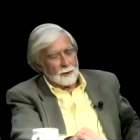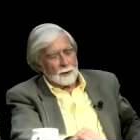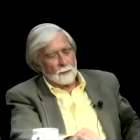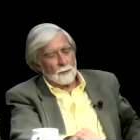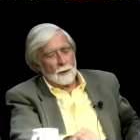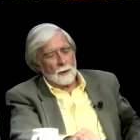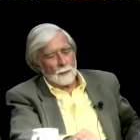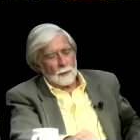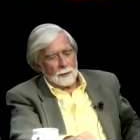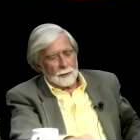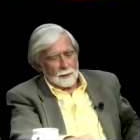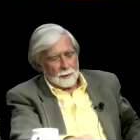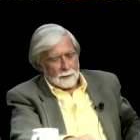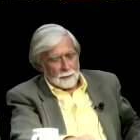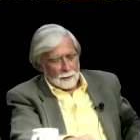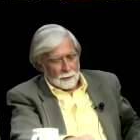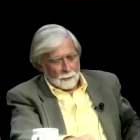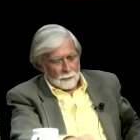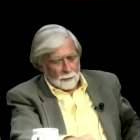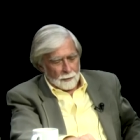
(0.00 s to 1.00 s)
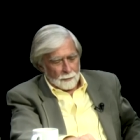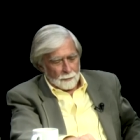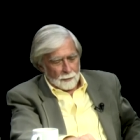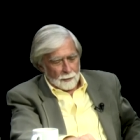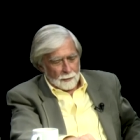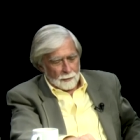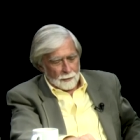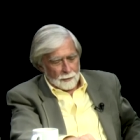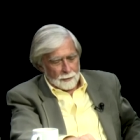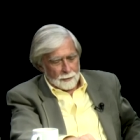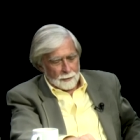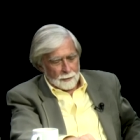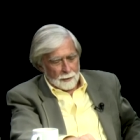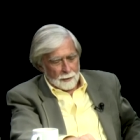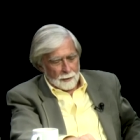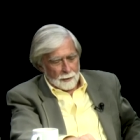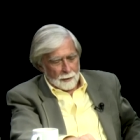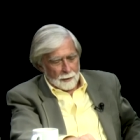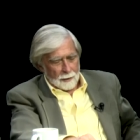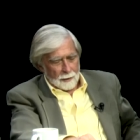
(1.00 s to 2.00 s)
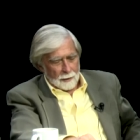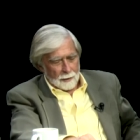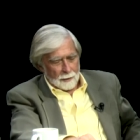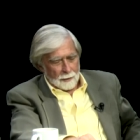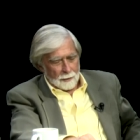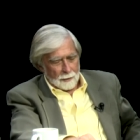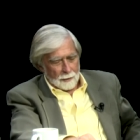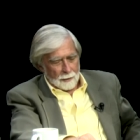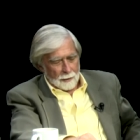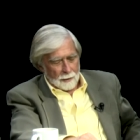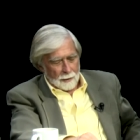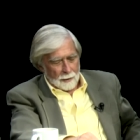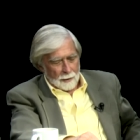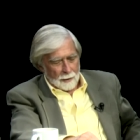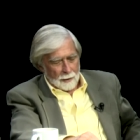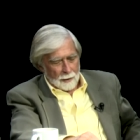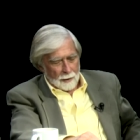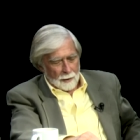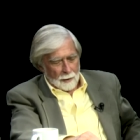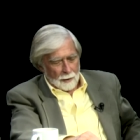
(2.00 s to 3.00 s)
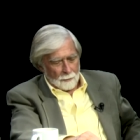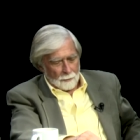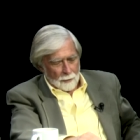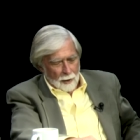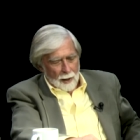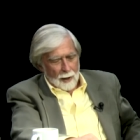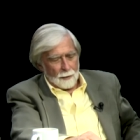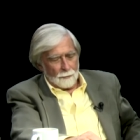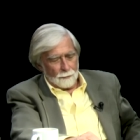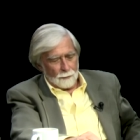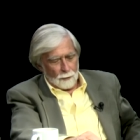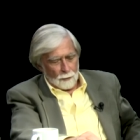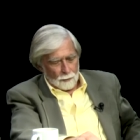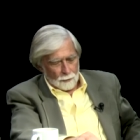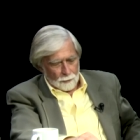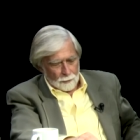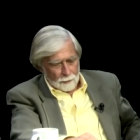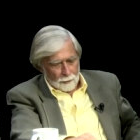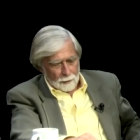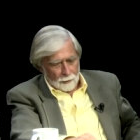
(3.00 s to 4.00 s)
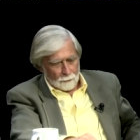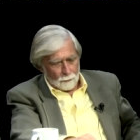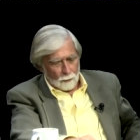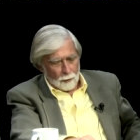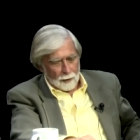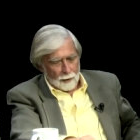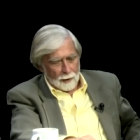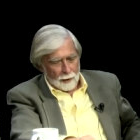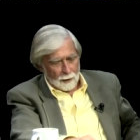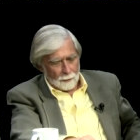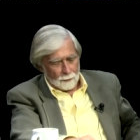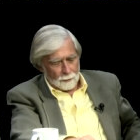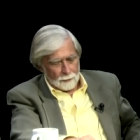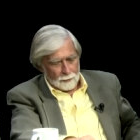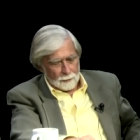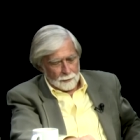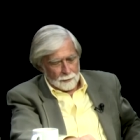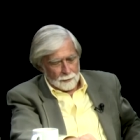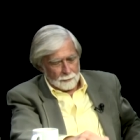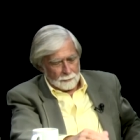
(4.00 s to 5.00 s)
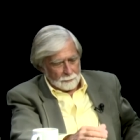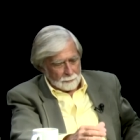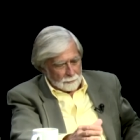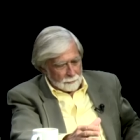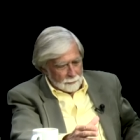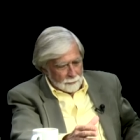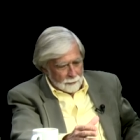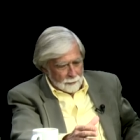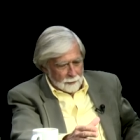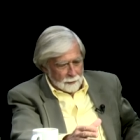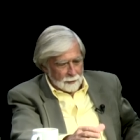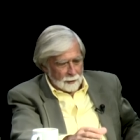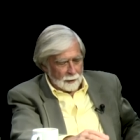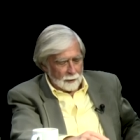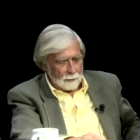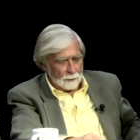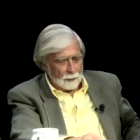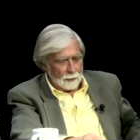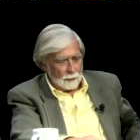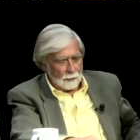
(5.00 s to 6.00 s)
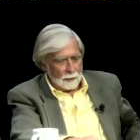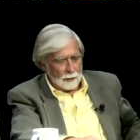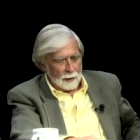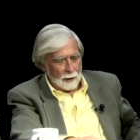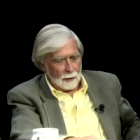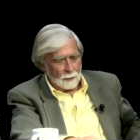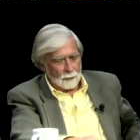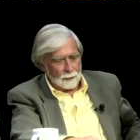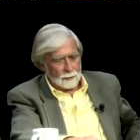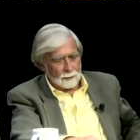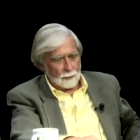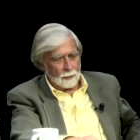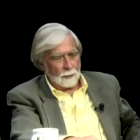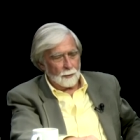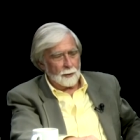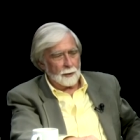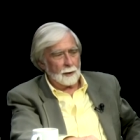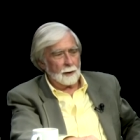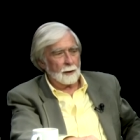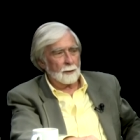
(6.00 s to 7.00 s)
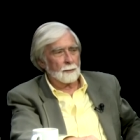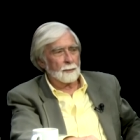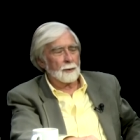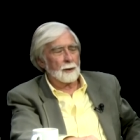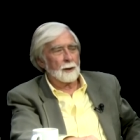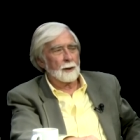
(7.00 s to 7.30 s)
is where we disagree because uh, uh, my view of what happened, say the period I was growing up,